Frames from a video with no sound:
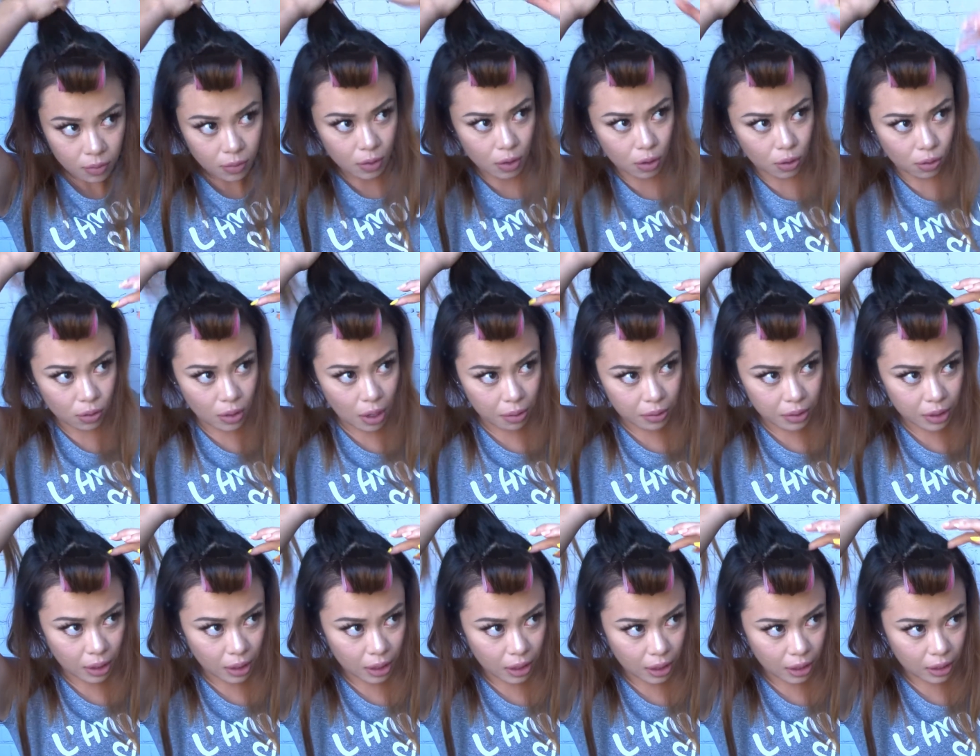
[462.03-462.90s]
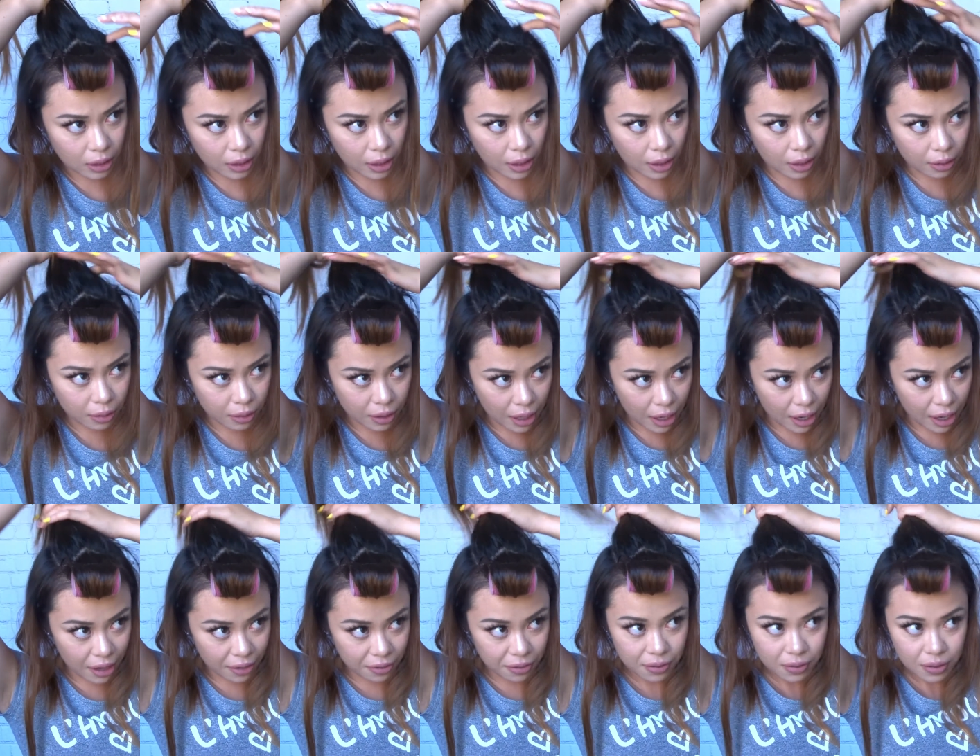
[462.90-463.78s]
Oh, that was a thick layer and a
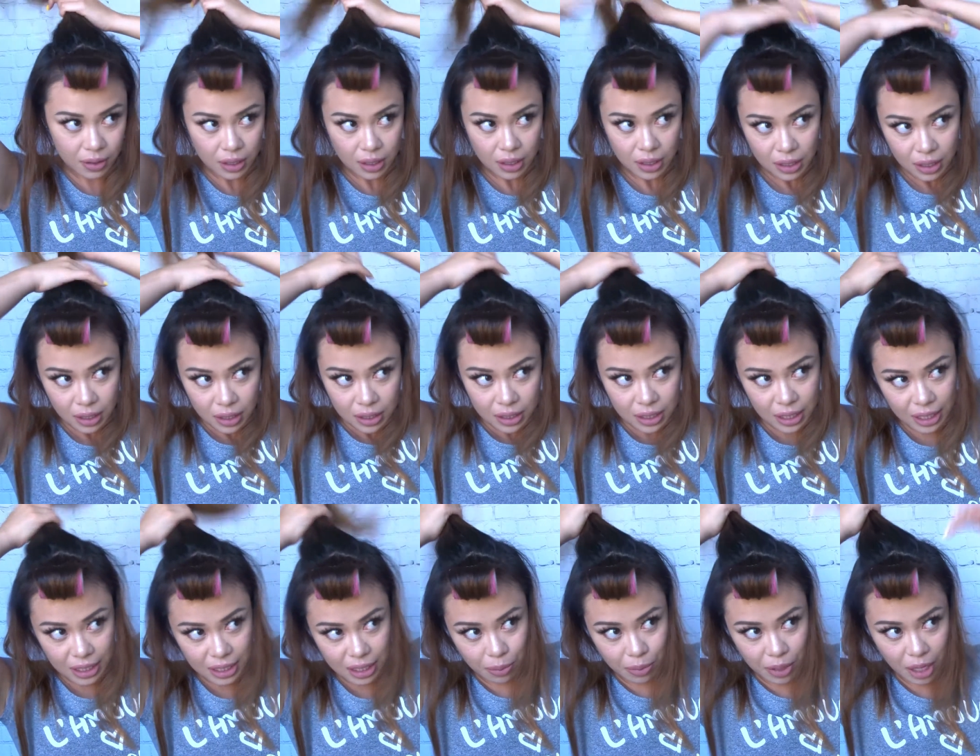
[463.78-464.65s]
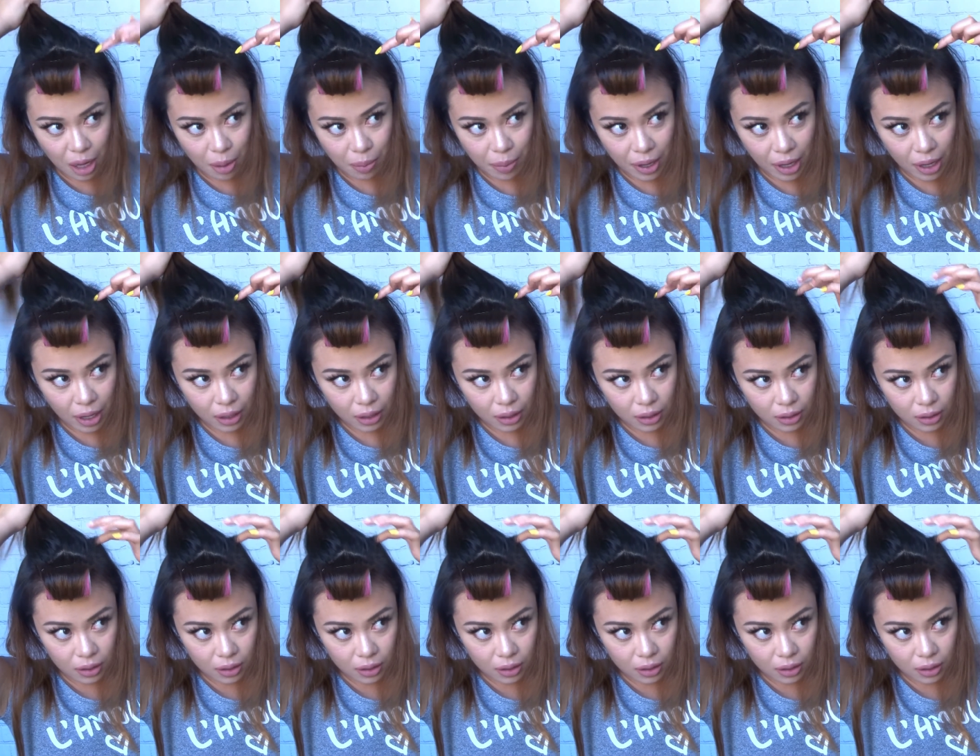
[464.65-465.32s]
half. Take some of that back.